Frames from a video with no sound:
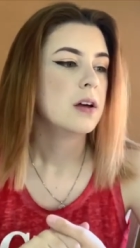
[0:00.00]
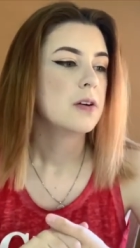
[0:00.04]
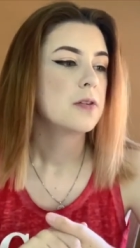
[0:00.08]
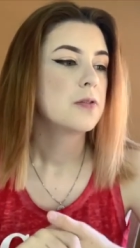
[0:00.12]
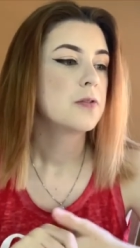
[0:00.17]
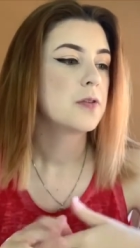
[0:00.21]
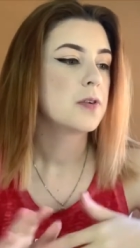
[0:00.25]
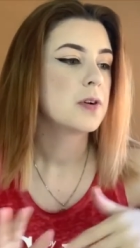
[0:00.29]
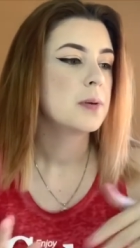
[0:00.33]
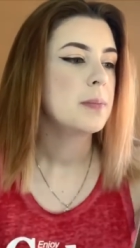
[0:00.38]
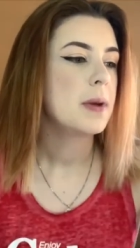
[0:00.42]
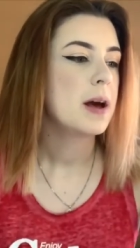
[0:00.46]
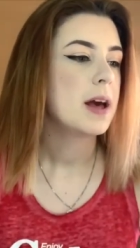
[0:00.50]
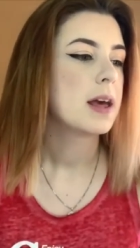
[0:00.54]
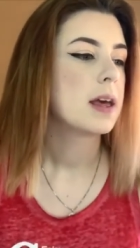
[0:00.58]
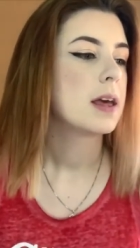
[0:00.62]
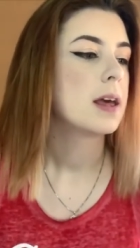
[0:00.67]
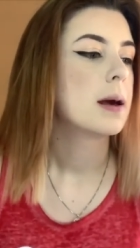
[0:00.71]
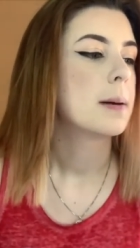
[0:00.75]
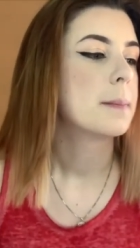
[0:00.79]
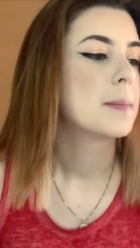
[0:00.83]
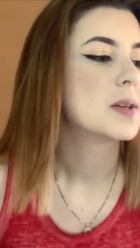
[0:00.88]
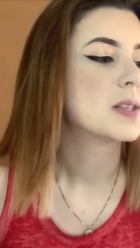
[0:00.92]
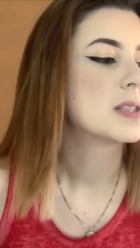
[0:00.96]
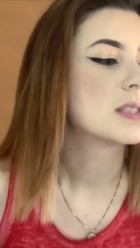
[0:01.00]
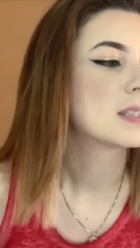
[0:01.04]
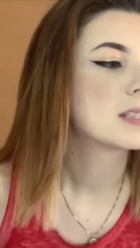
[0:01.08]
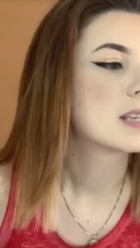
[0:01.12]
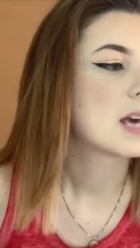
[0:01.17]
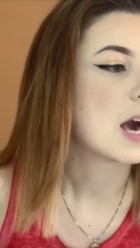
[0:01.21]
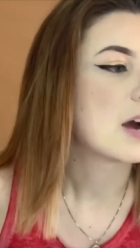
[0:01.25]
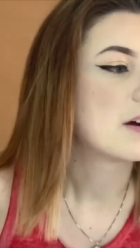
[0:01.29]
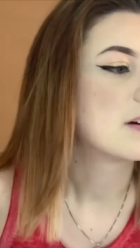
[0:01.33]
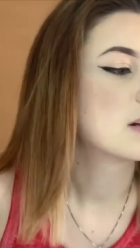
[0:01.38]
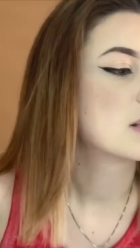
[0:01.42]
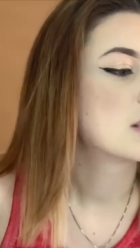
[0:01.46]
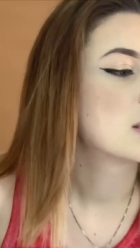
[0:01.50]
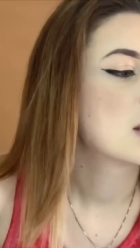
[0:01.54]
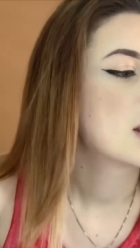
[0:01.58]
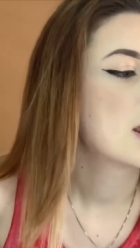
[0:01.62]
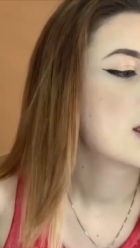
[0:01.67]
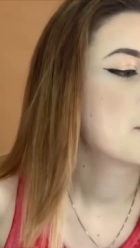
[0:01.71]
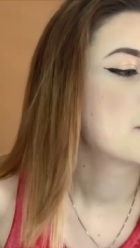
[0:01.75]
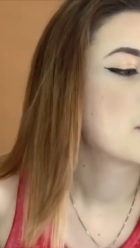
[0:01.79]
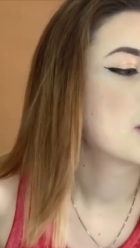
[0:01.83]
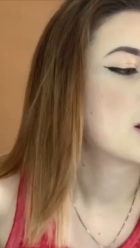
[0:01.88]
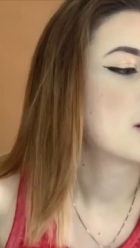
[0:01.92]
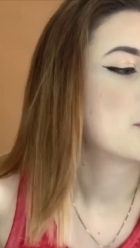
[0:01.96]
for my mascara today,
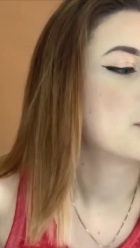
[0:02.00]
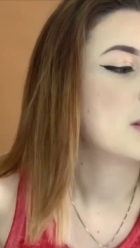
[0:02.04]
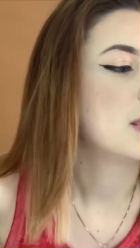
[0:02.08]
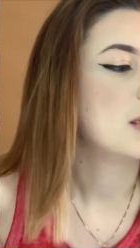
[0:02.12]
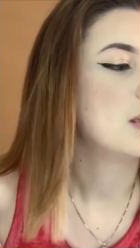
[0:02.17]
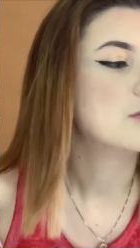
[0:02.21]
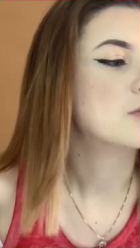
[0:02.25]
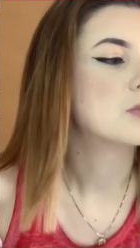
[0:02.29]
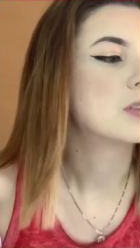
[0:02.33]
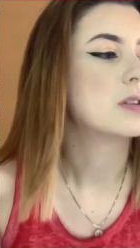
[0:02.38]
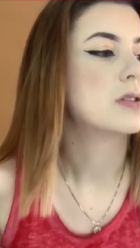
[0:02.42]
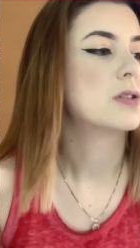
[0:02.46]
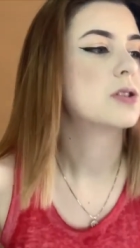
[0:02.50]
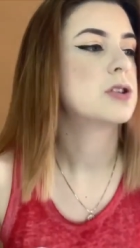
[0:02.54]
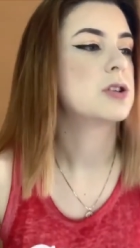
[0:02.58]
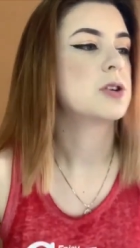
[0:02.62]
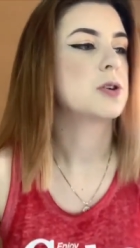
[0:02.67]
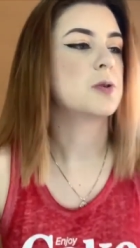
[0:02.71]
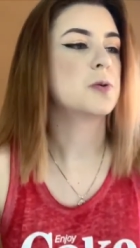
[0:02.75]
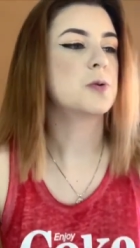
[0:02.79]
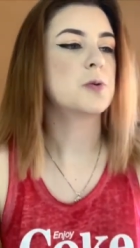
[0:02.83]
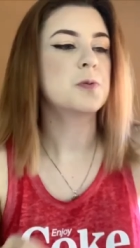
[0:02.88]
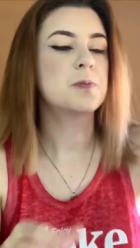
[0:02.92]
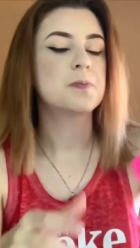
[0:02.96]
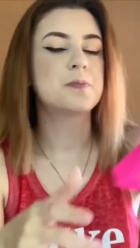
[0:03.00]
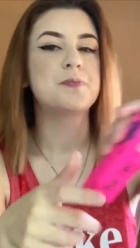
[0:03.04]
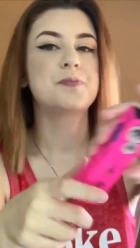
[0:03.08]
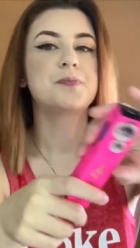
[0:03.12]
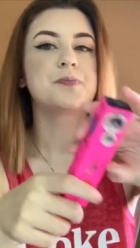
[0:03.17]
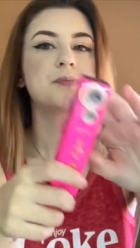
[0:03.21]
I'm going to be using 2.